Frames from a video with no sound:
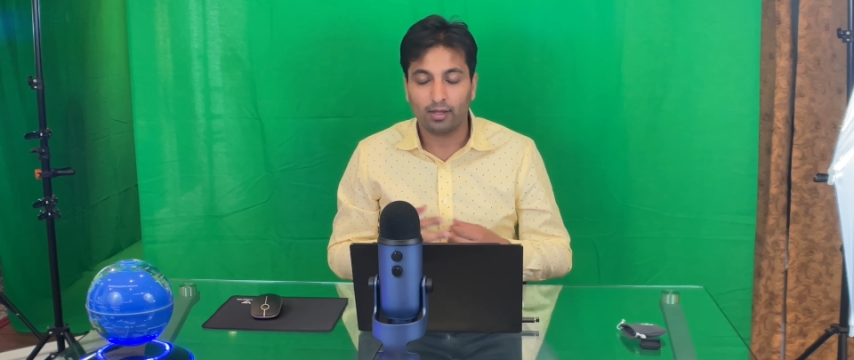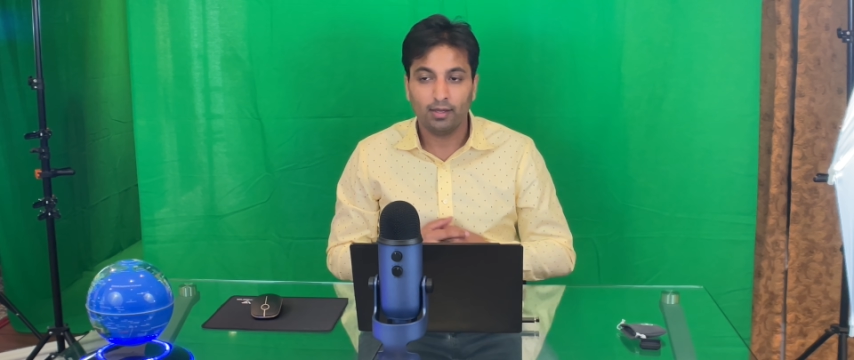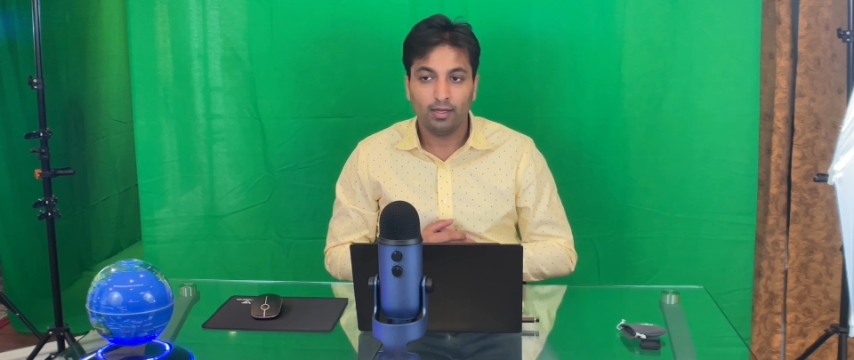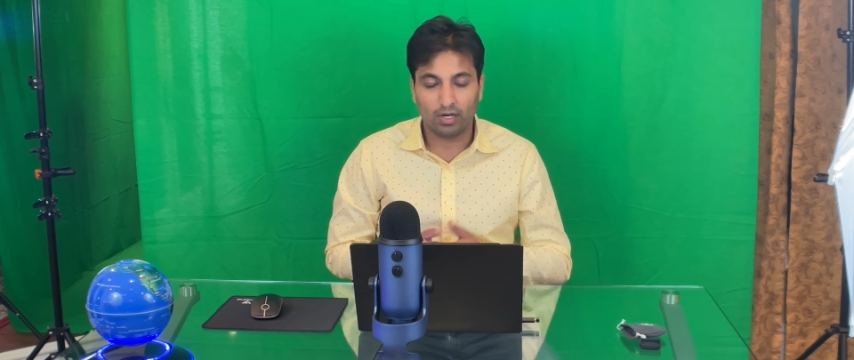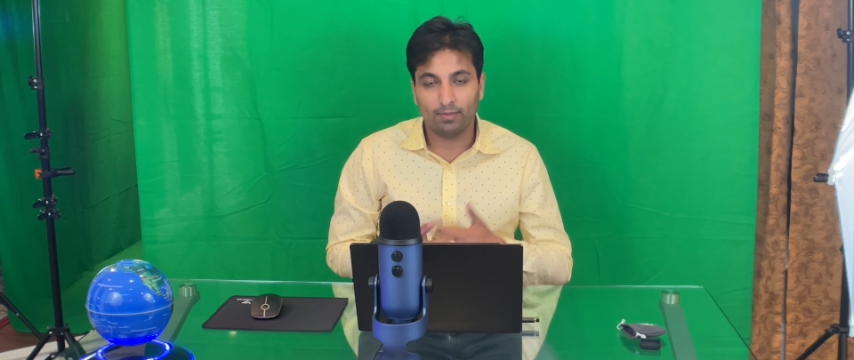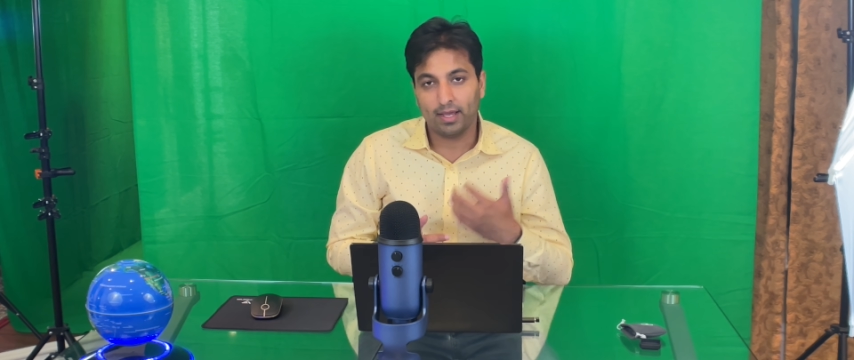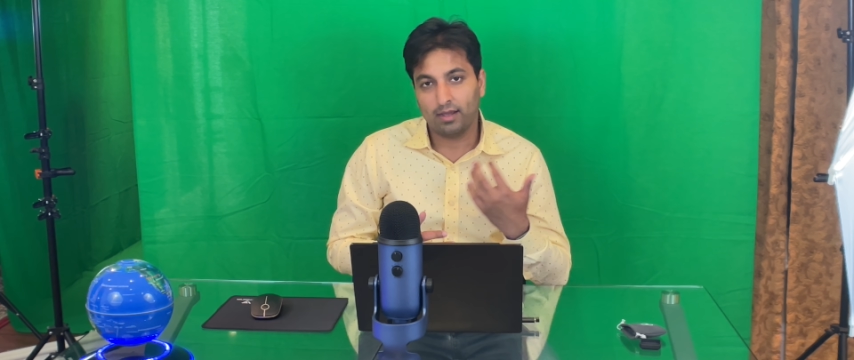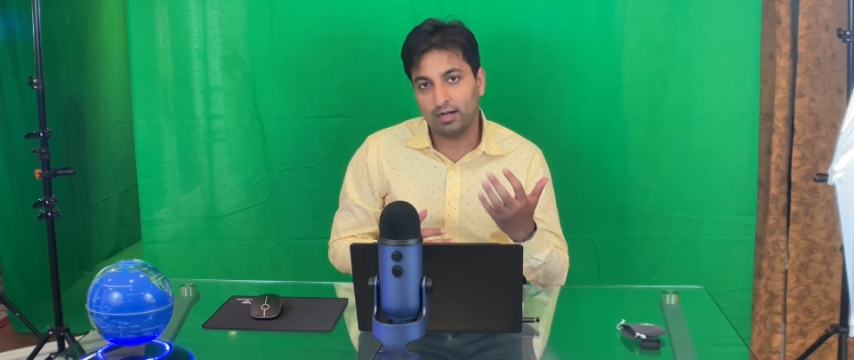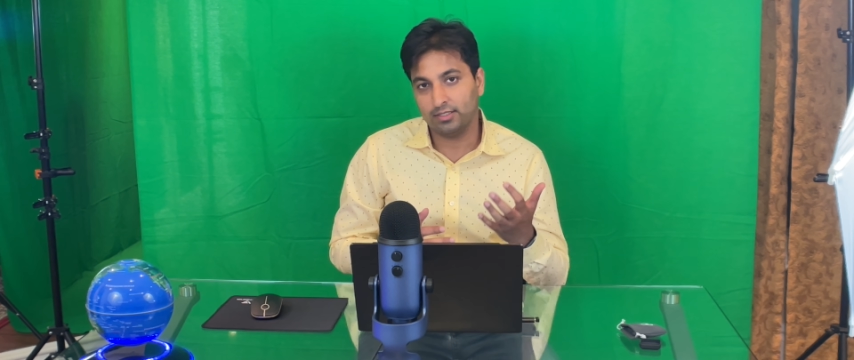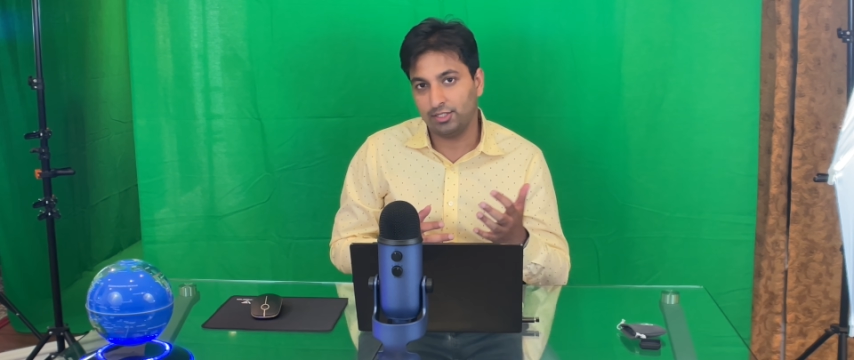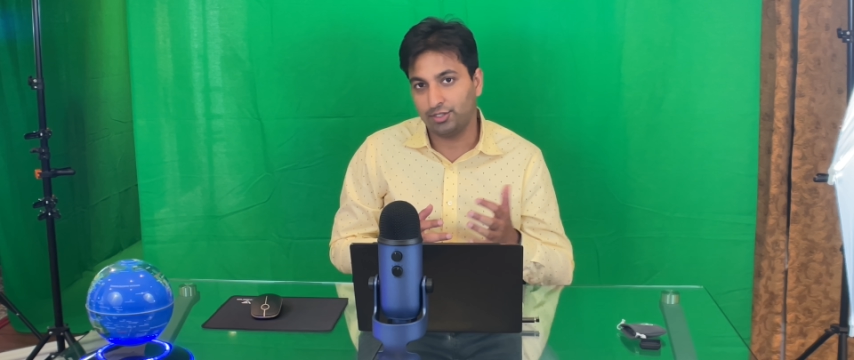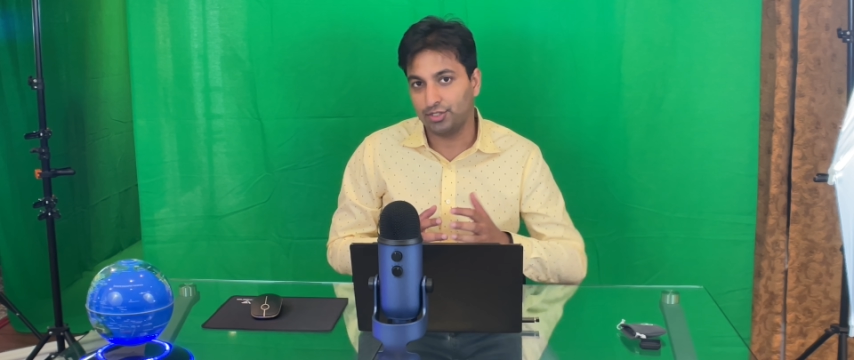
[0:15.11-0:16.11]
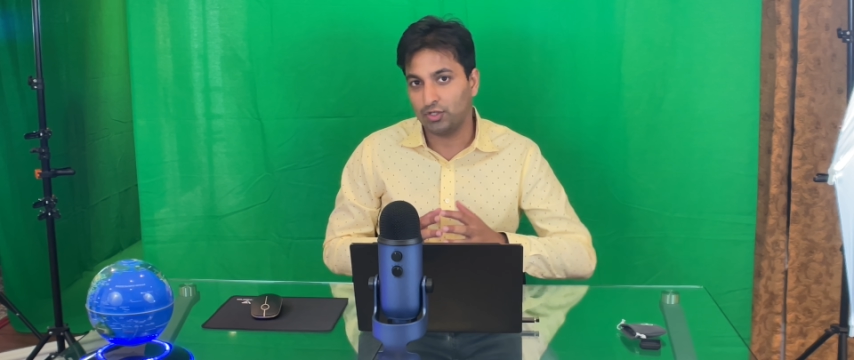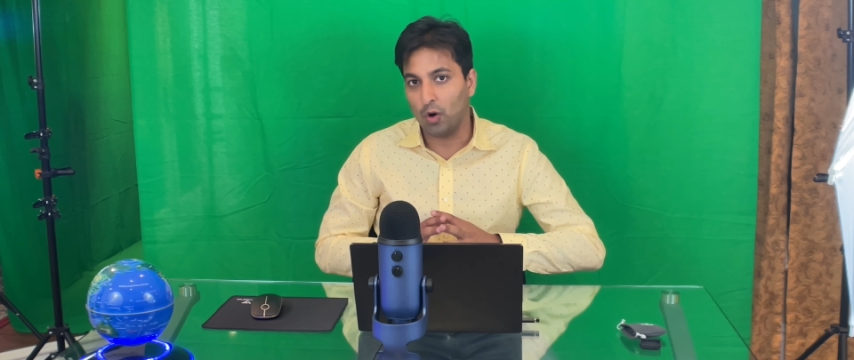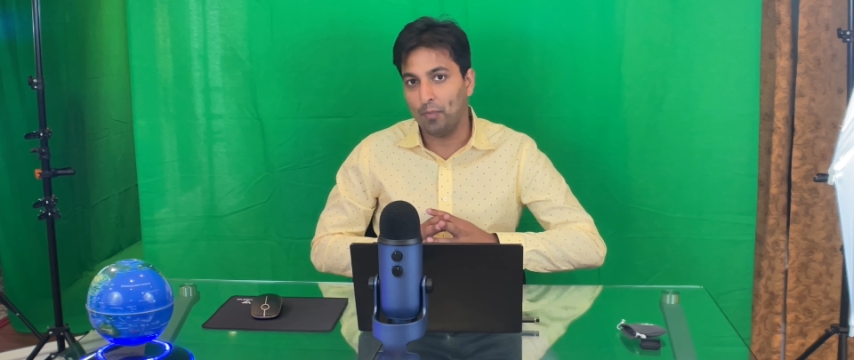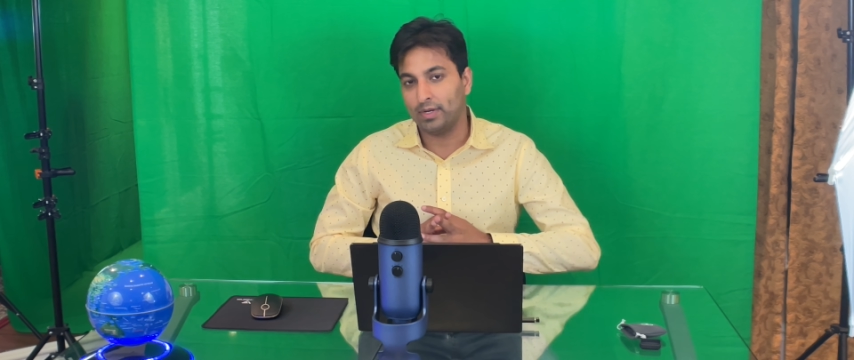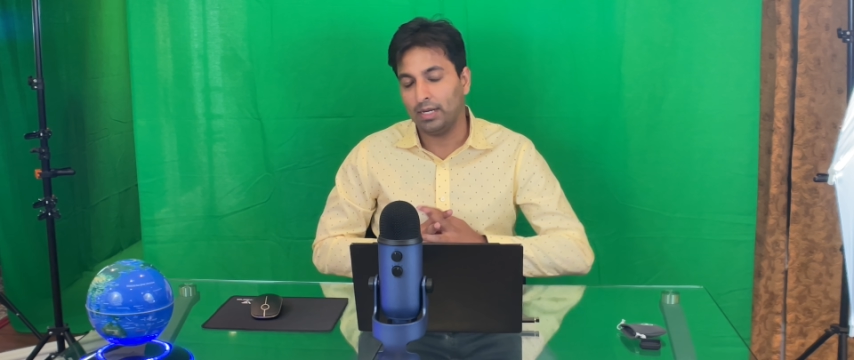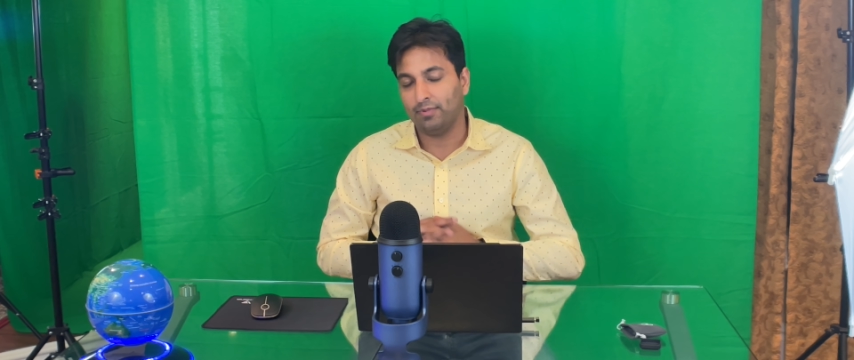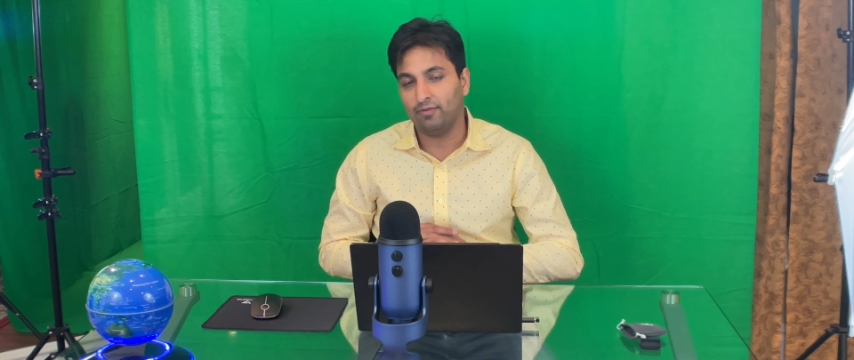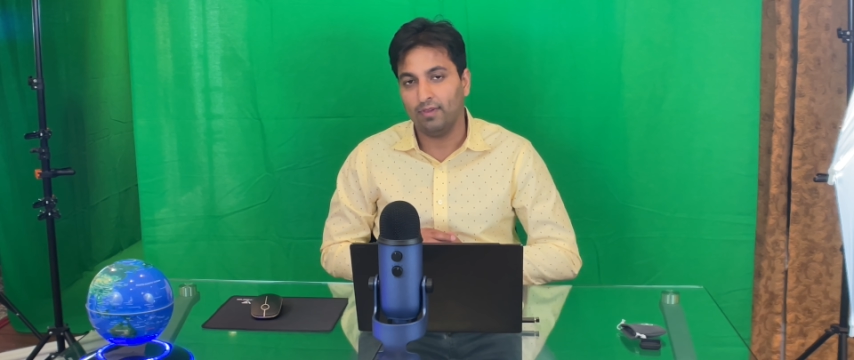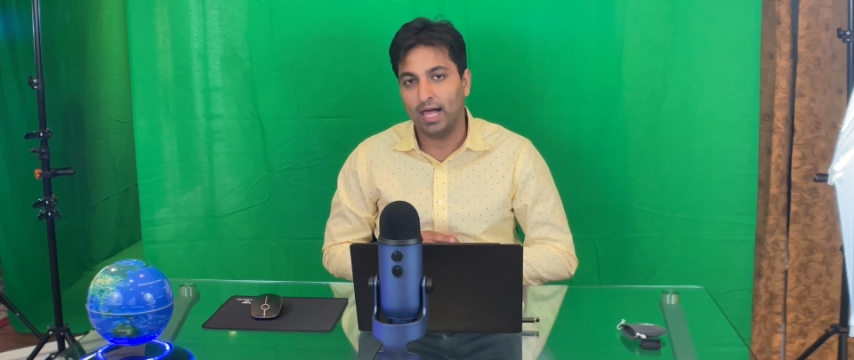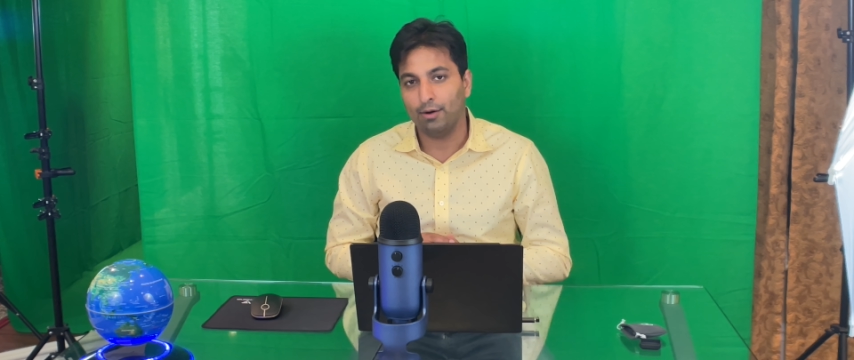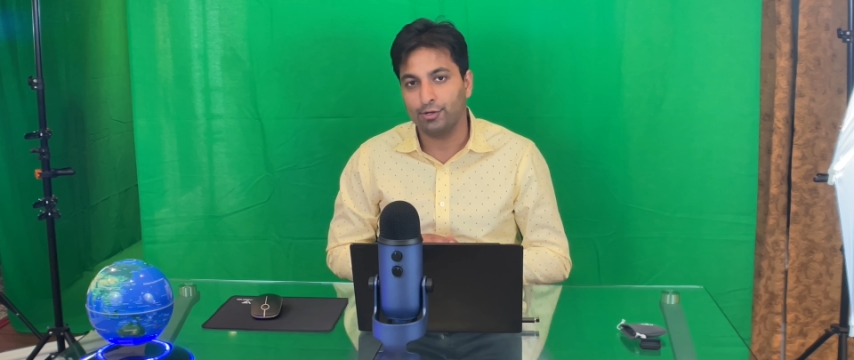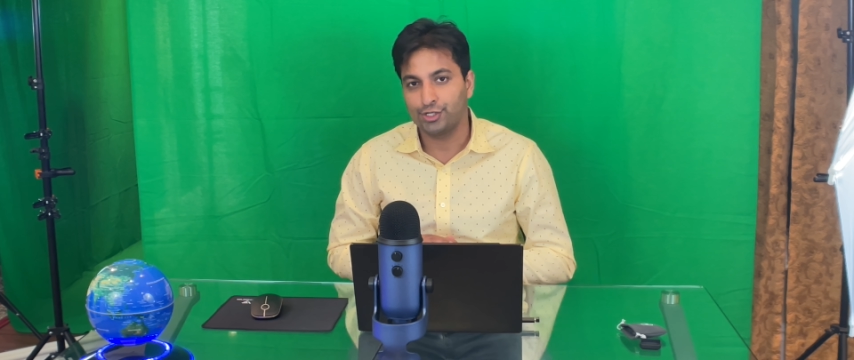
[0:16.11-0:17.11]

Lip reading: One of my cousins just opened up a flower